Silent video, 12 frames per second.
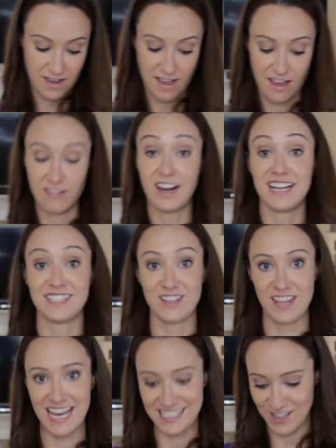All right, so
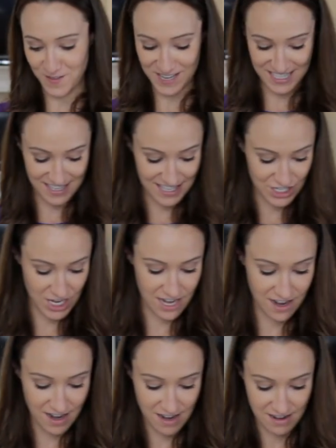that's going into the
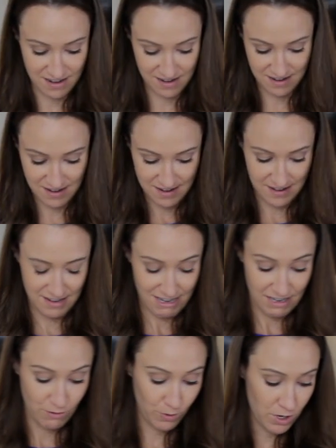shaker.
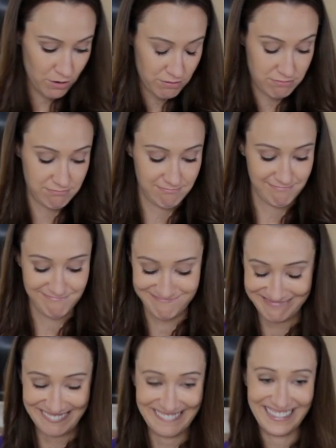Woo!
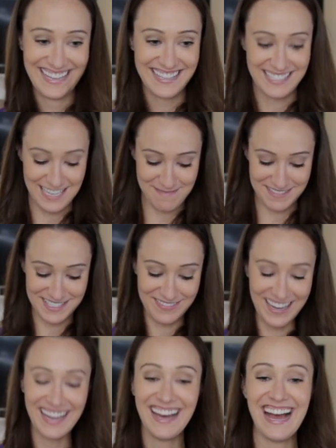Seems to
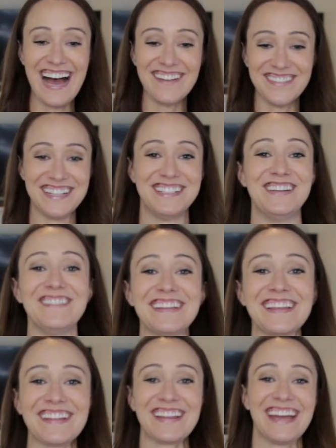be happening to me
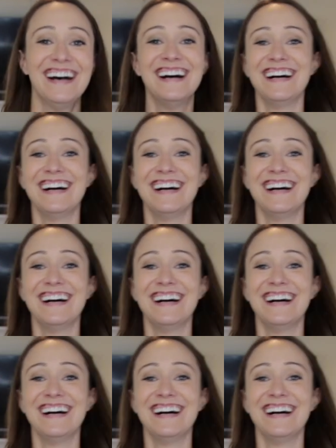lately. Okay.